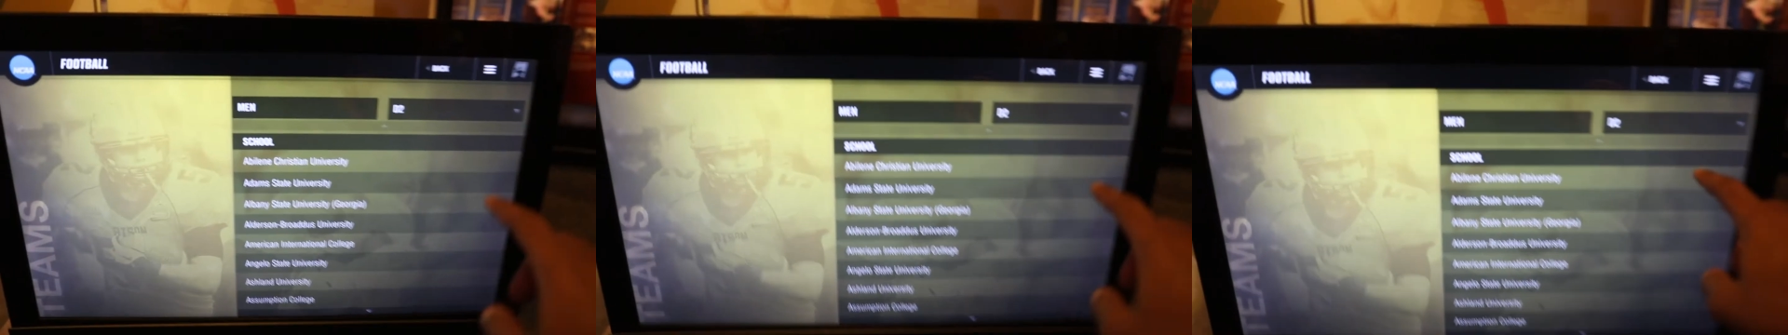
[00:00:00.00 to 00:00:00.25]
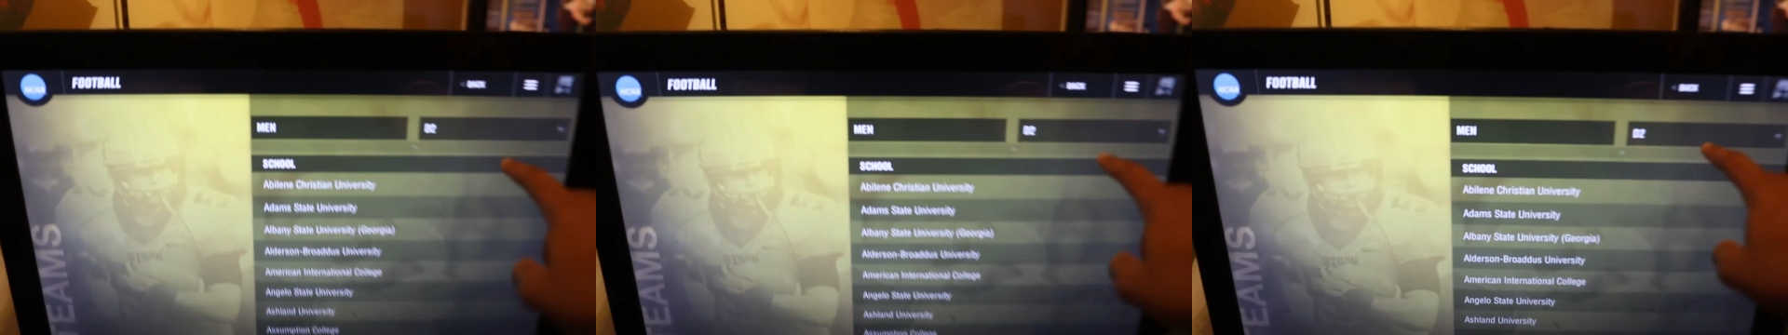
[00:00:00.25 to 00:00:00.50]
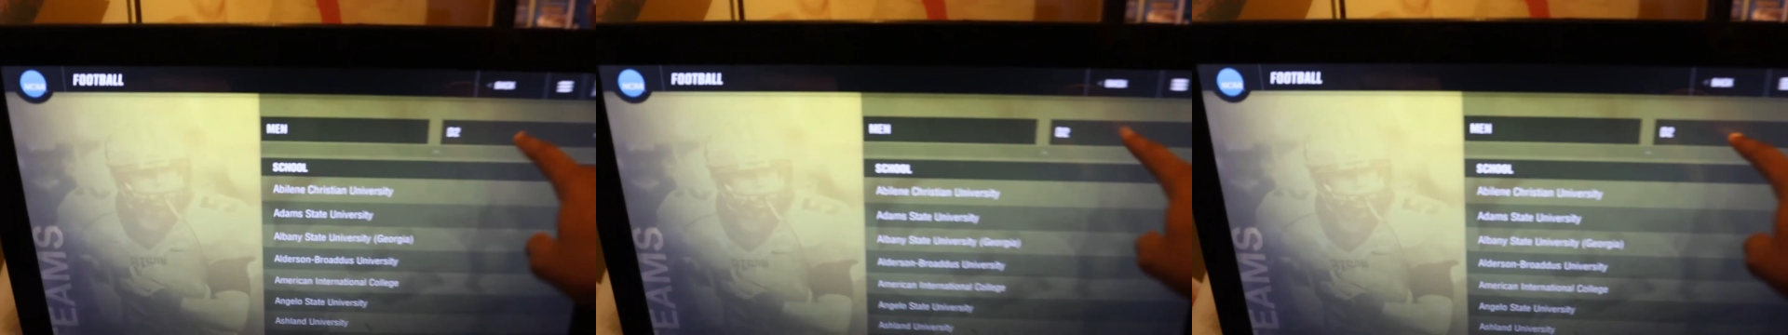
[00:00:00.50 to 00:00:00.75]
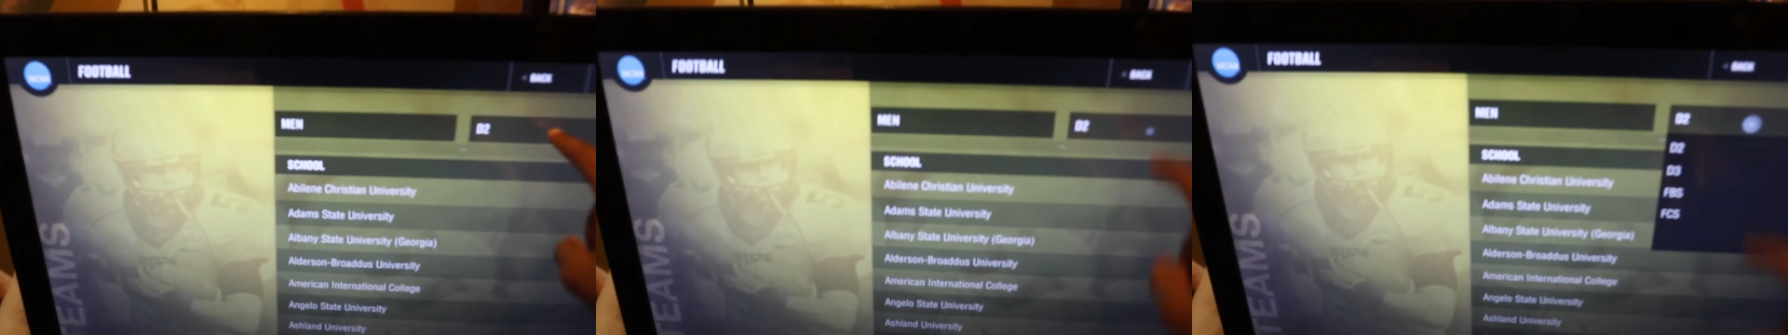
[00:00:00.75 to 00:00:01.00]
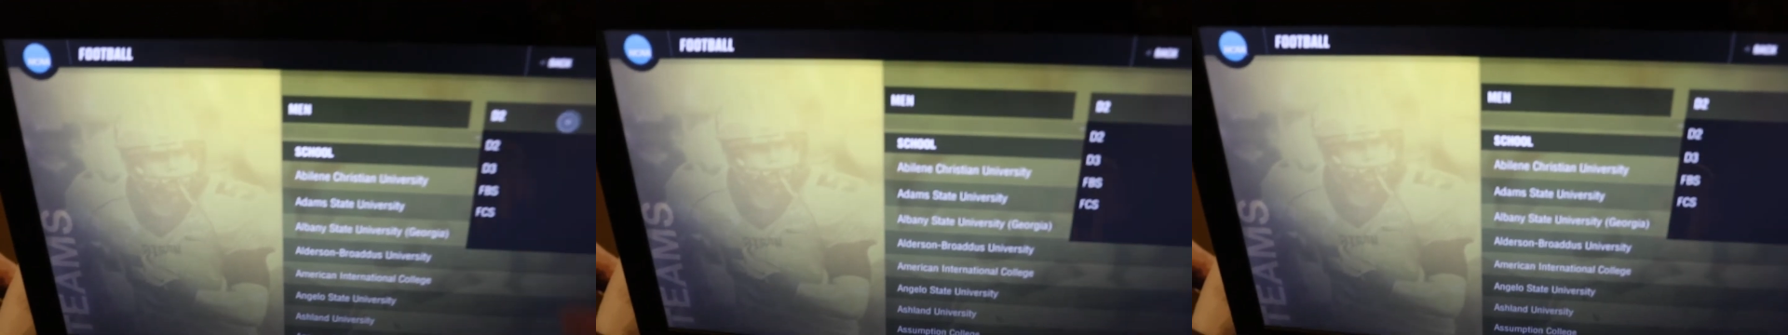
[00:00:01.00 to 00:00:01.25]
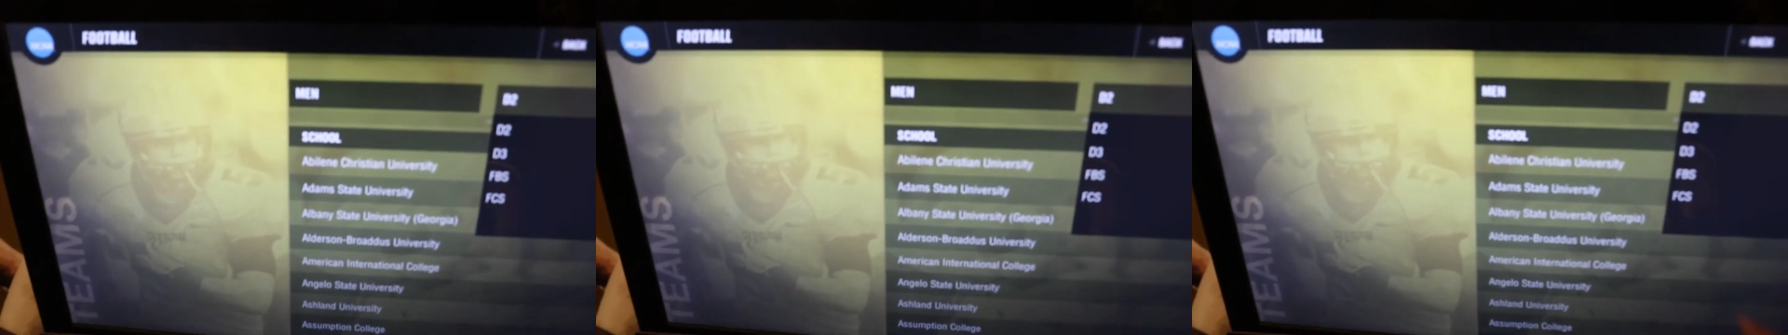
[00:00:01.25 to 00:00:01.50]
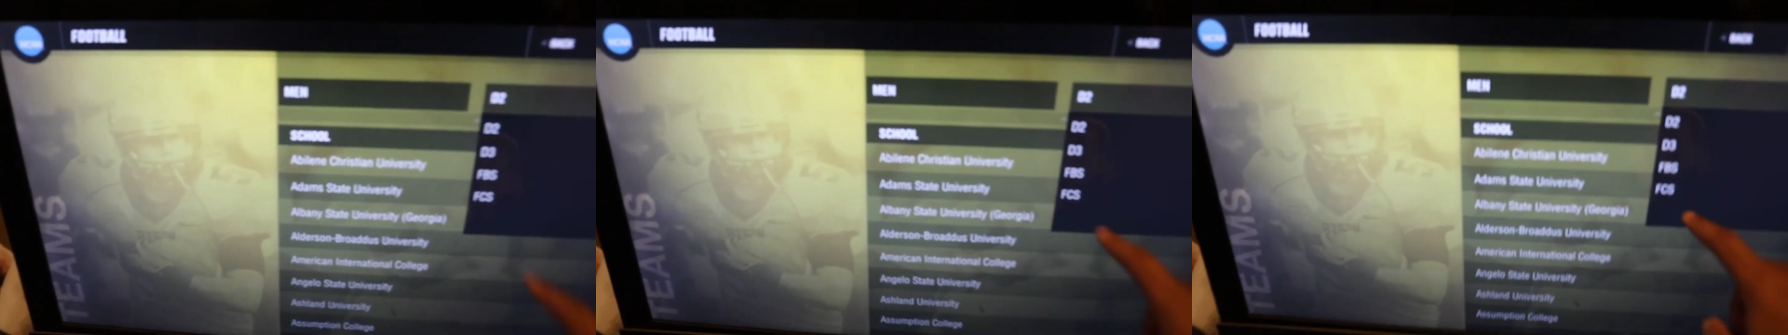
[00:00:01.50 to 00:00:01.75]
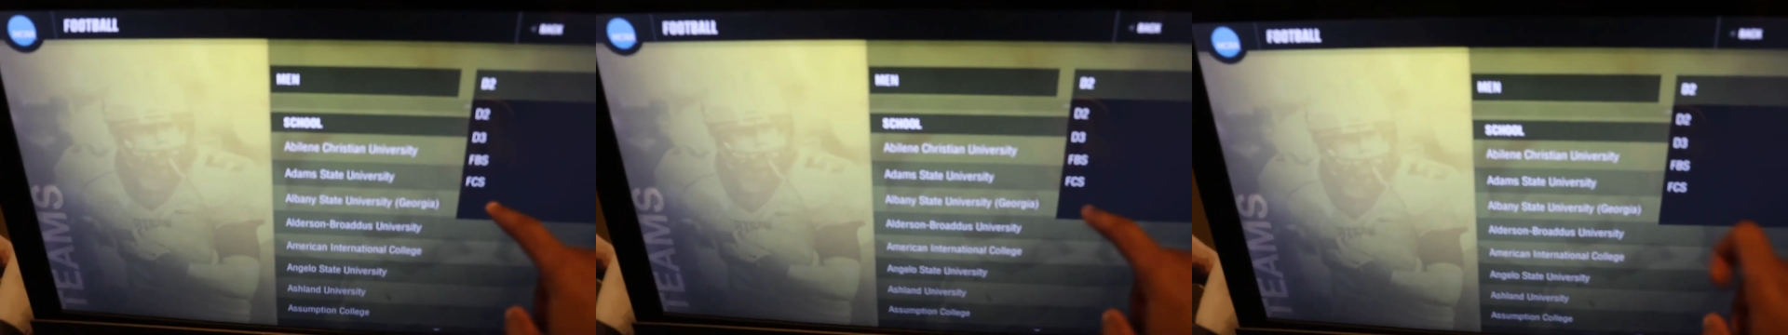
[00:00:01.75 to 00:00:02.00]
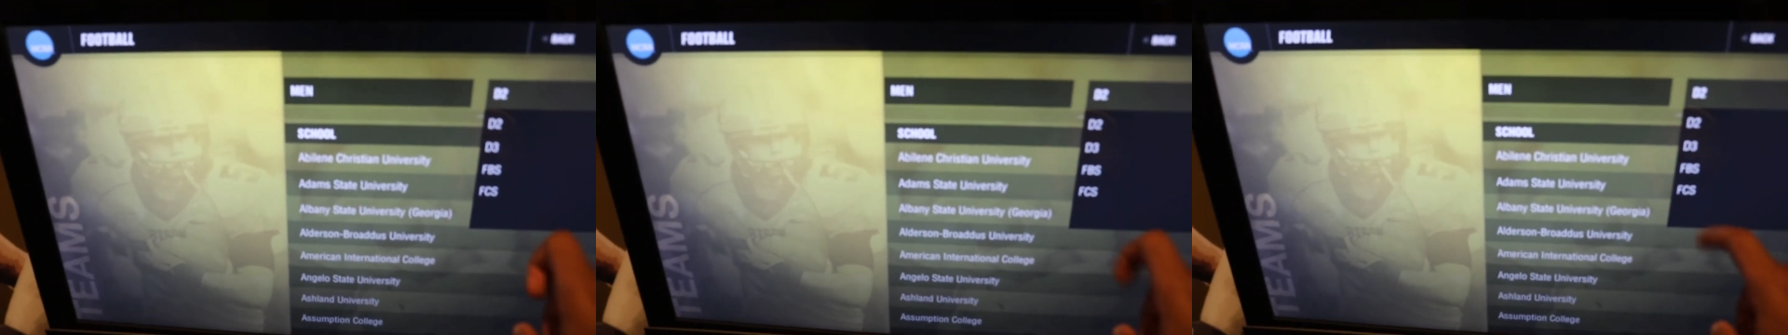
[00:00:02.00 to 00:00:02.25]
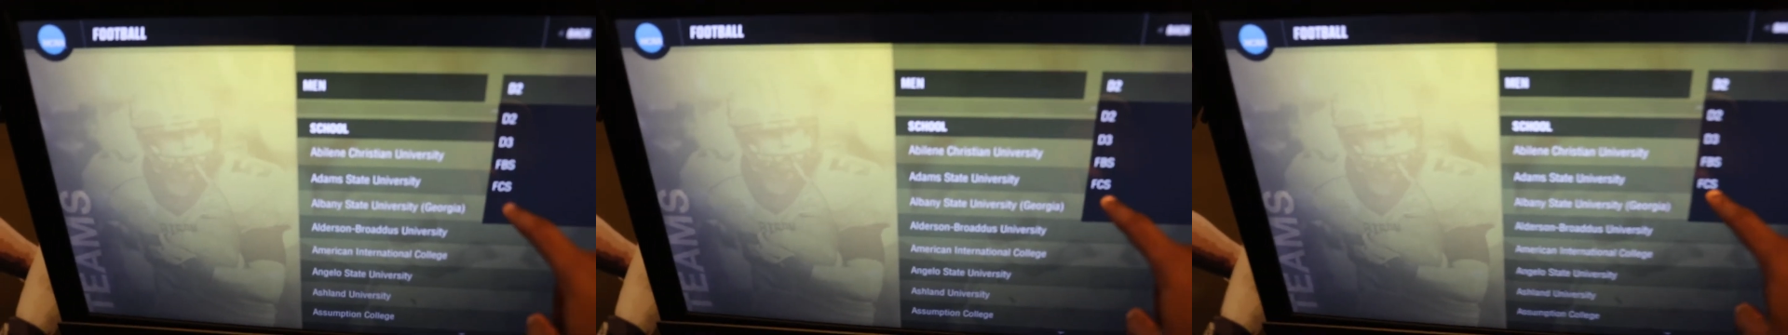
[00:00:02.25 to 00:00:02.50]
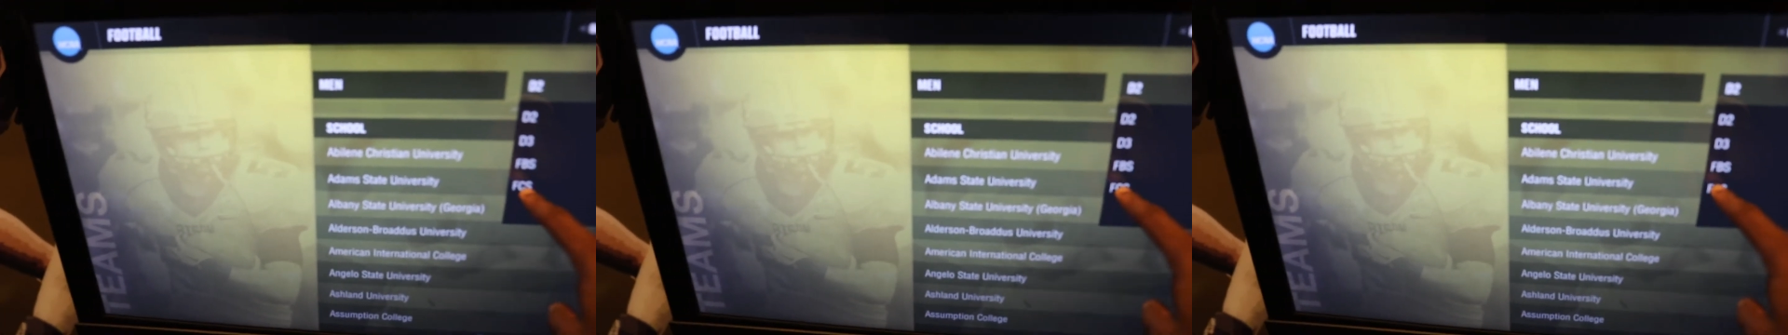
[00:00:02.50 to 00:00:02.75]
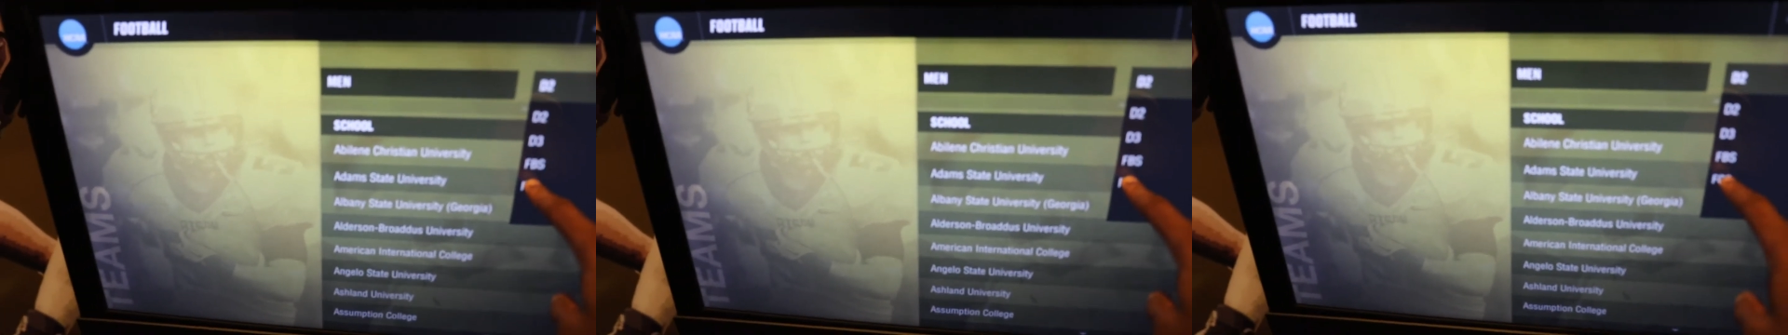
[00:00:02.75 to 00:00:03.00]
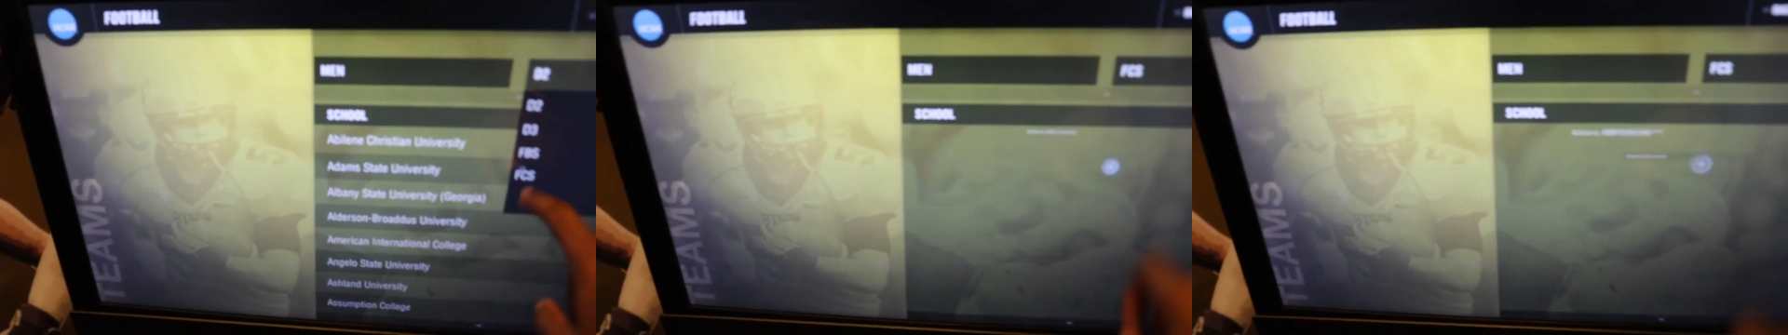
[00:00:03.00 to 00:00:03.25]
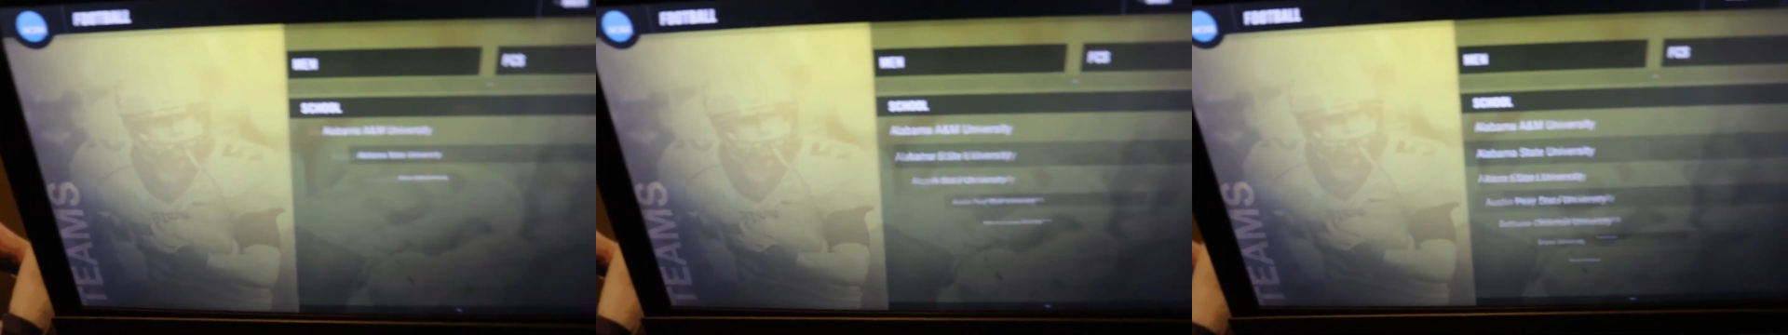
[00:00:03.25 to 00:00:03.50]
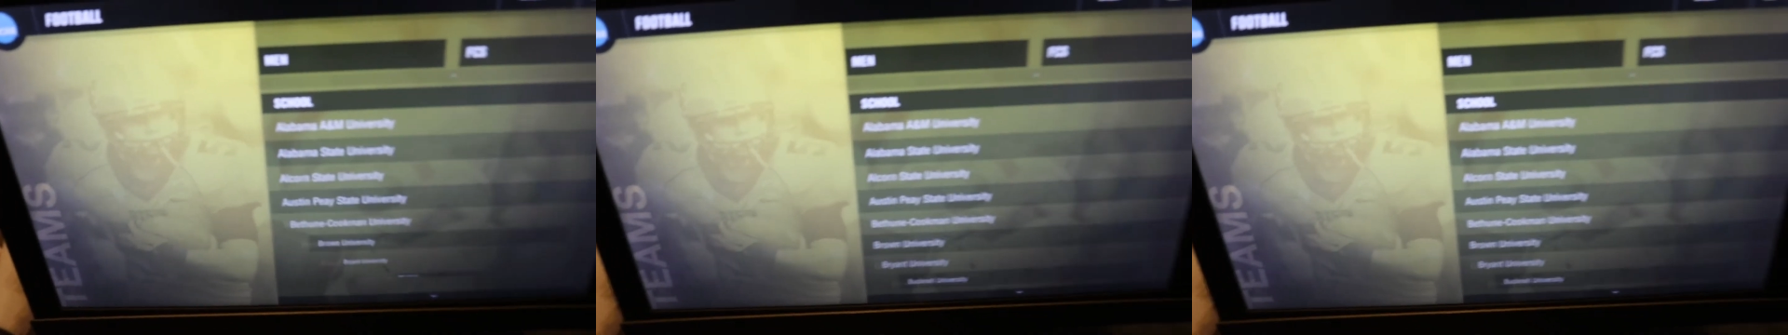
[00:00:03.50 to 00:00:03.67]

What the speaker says: [unreadable: no face in view]